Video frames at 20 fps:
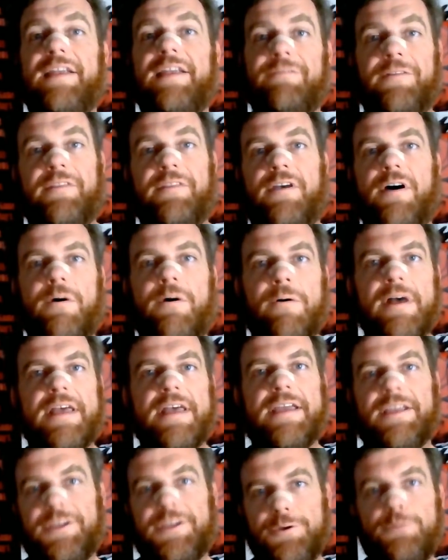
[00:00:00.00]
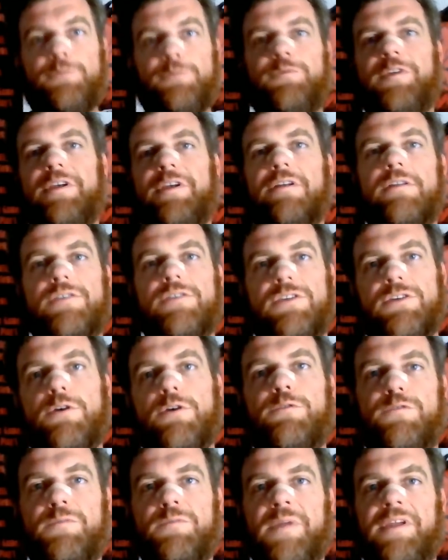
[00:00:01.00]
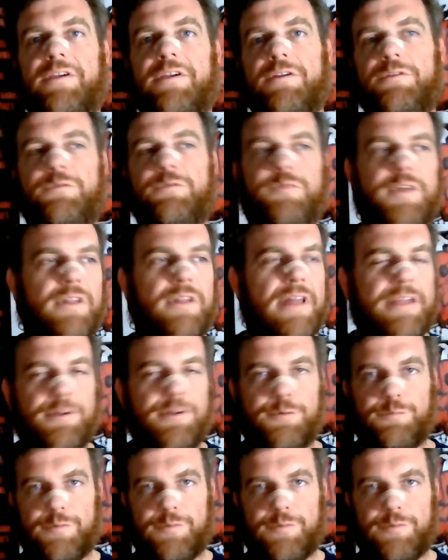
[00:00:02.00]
even though you feel so familiar. You feel like you're